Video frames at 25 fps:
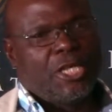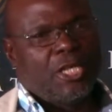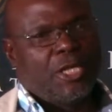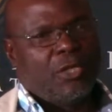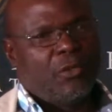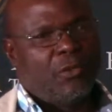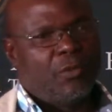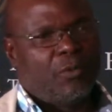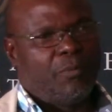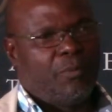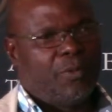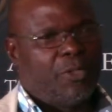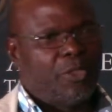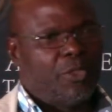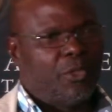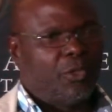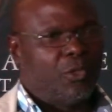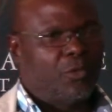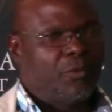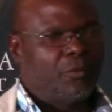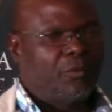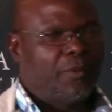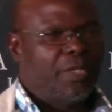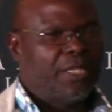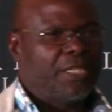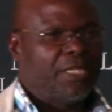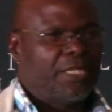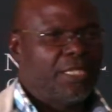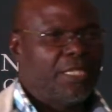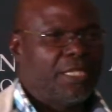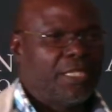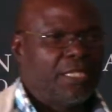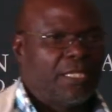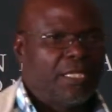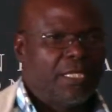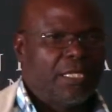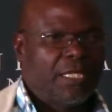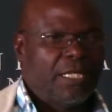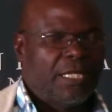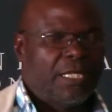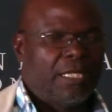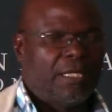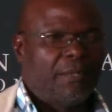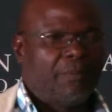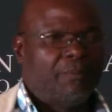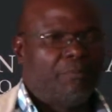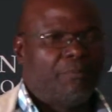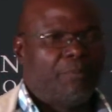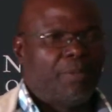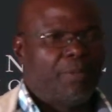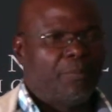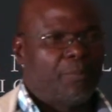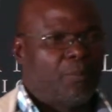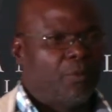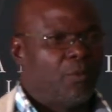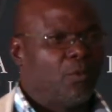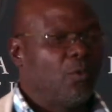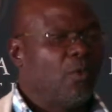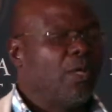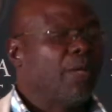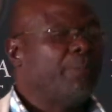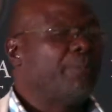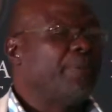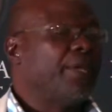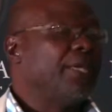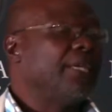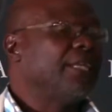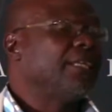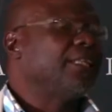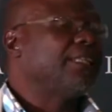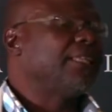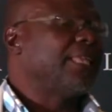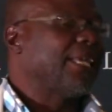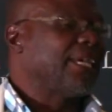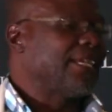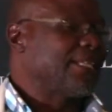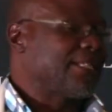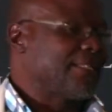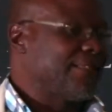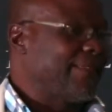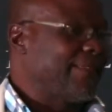He would be documenting people who were paying tax